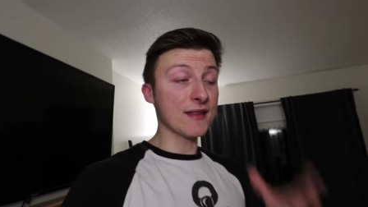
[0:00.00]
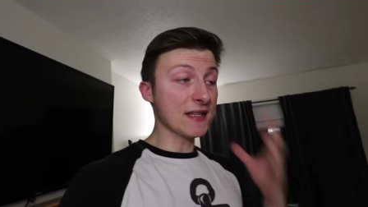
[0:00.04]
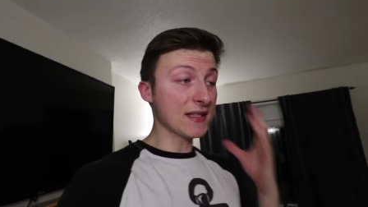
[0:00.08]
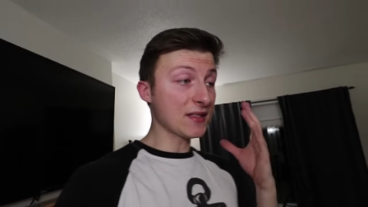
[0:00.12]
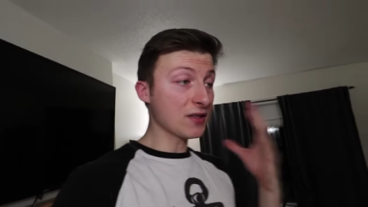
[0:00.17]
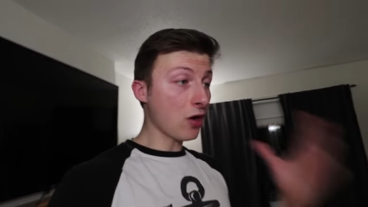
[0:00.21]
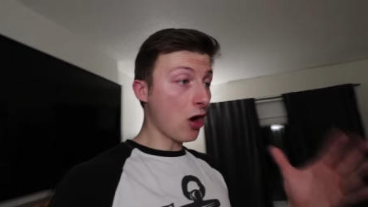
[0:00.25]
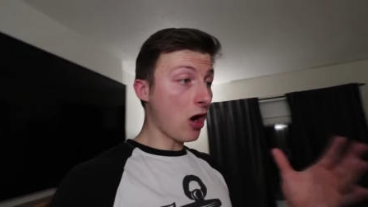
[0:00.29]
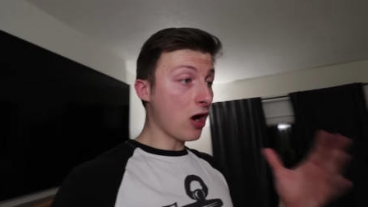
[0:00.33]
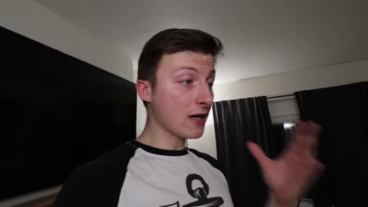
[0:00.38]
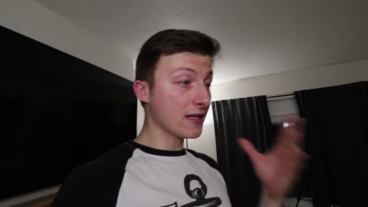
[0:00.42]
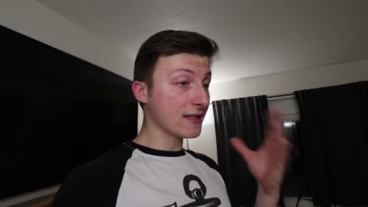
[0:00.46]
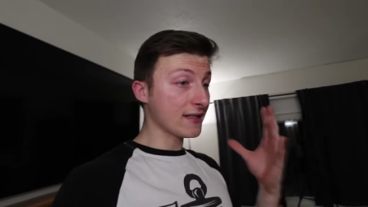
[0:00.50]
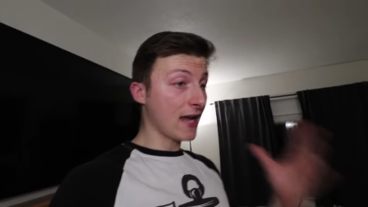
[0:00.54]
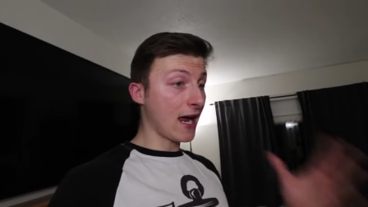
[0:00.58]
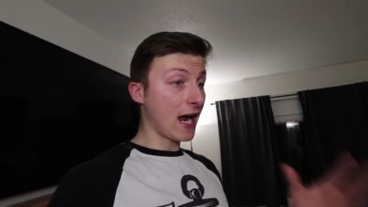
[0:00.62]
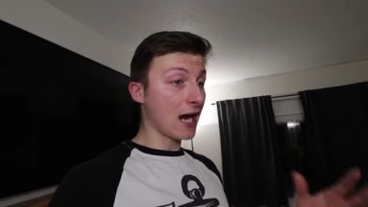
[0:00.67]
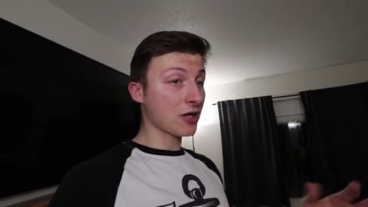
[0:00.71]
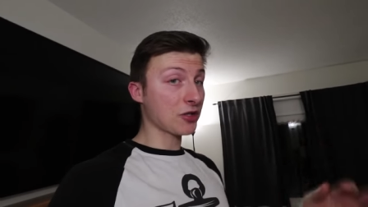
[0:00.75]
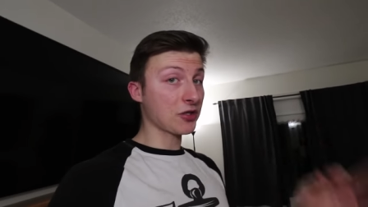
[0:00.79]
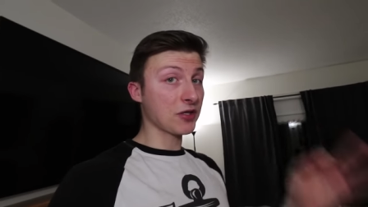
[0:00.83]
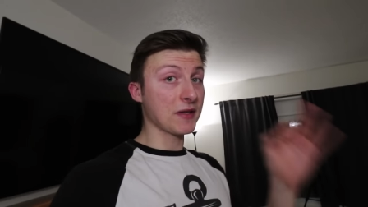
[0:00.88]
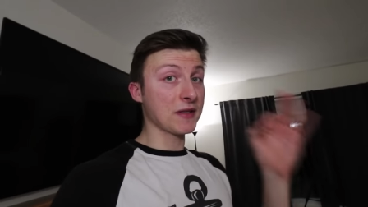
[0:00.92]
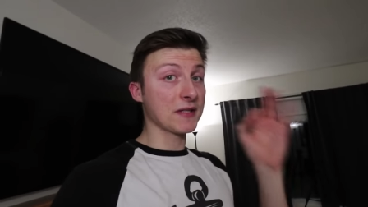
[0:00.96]
The song is
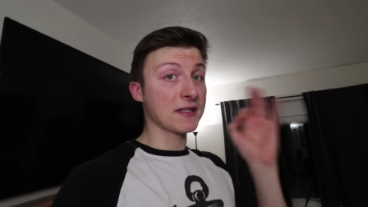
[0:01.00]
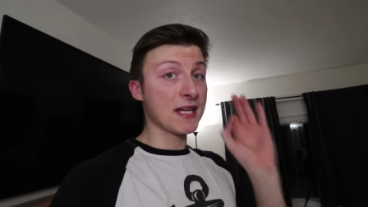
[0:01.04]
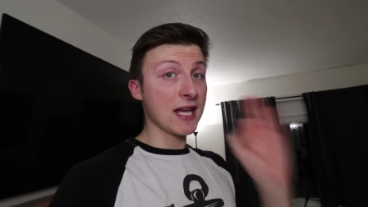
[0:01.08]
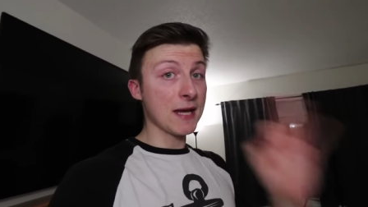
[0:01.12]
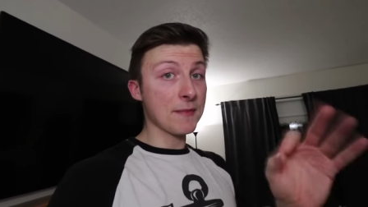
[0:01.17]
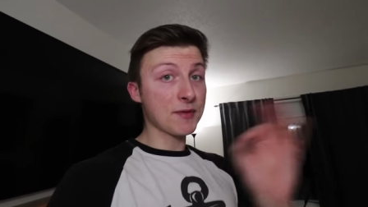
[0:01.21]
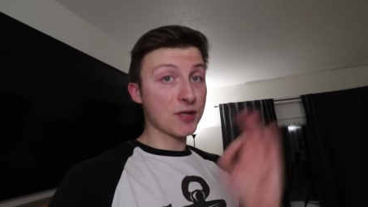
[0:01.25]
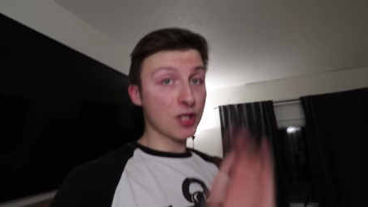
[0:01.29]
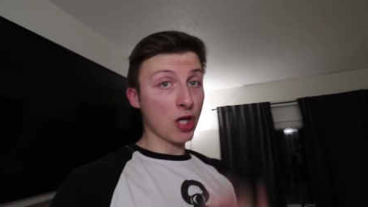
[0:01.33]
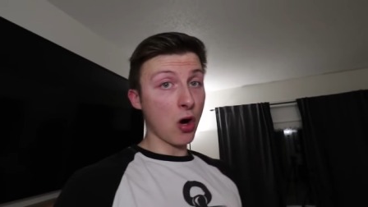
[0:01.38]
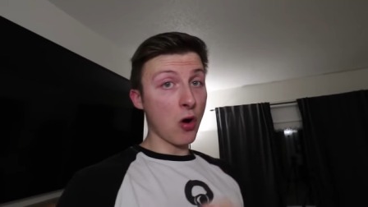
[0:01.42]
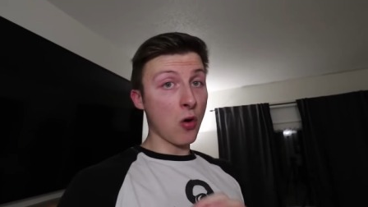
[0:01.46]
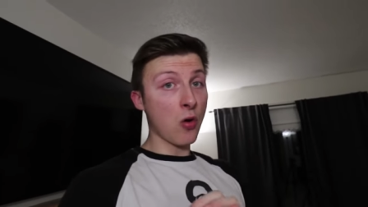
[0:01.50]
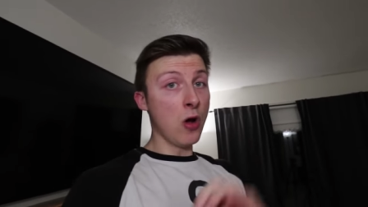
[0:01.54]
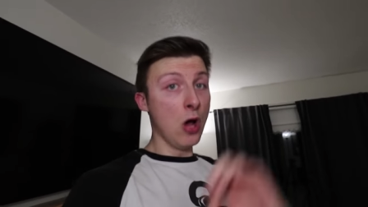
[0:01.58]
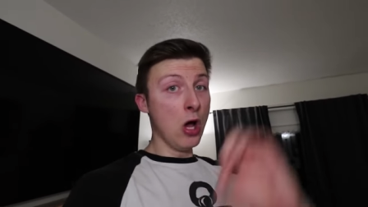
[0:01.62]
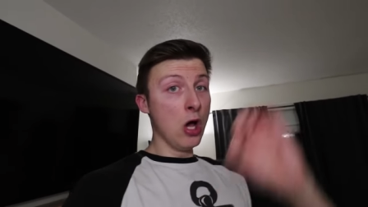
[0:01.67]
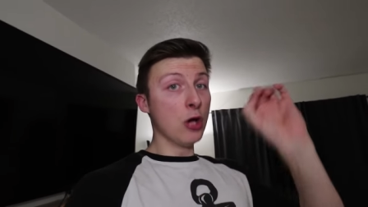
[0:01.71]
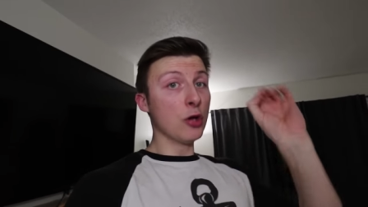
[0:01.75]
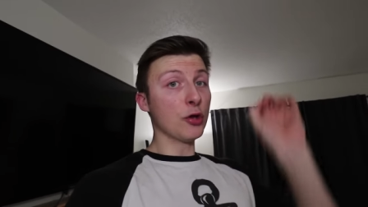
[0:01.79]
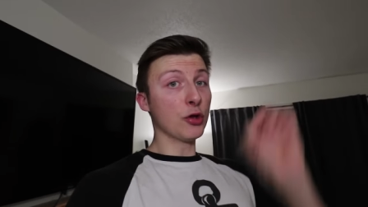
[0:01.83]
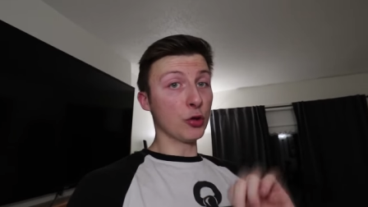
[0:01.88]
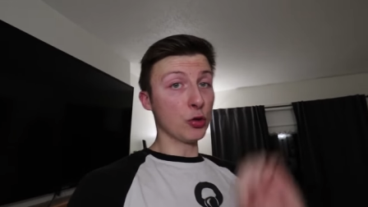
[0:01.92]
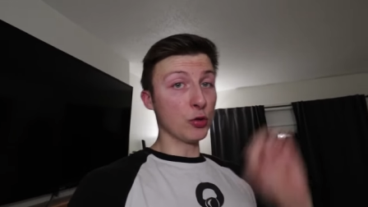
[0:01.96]
actually Tiptoe
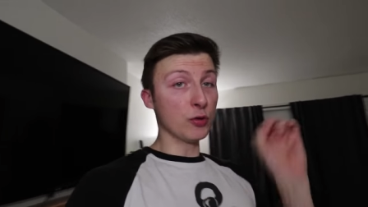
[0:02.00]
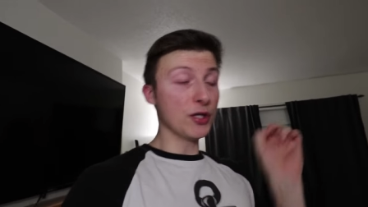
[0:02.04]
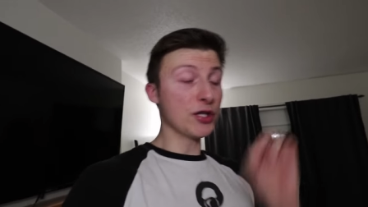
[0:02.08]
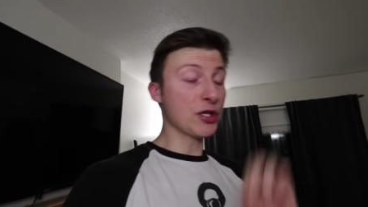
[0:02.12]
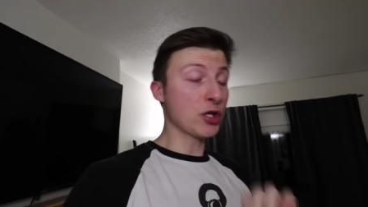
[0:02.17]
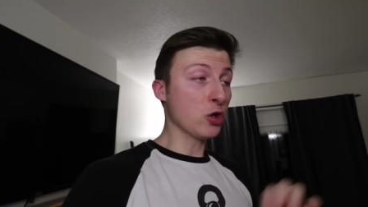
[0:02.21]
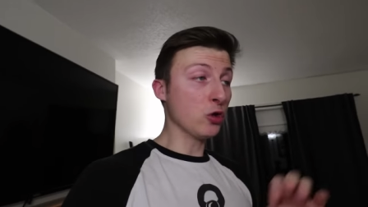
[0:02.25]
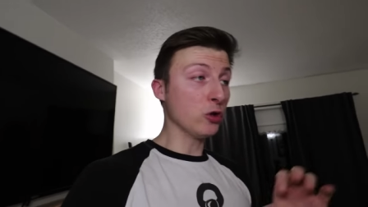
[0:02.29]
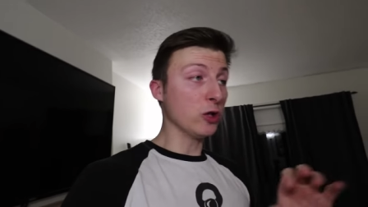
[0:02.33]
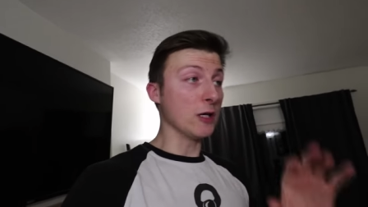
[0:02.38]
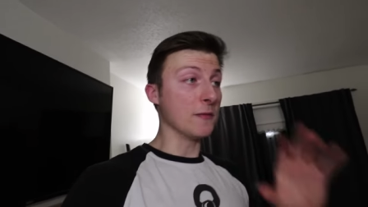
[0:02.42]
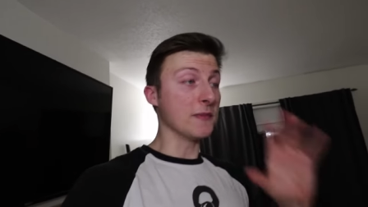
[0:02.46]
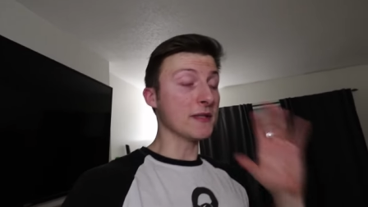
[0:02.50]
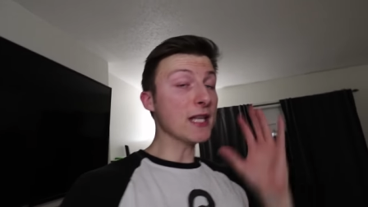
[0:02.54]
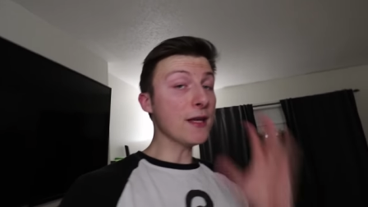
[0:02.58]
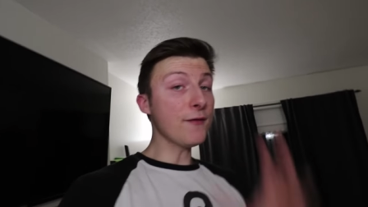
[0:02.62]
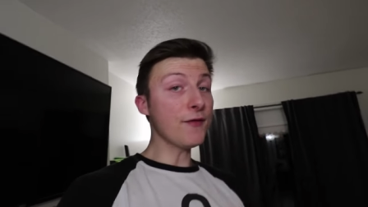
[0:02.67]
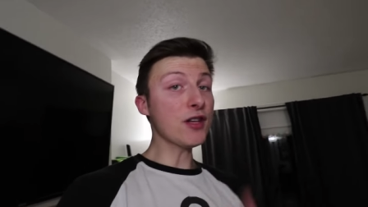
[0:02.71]
Through the Tulips.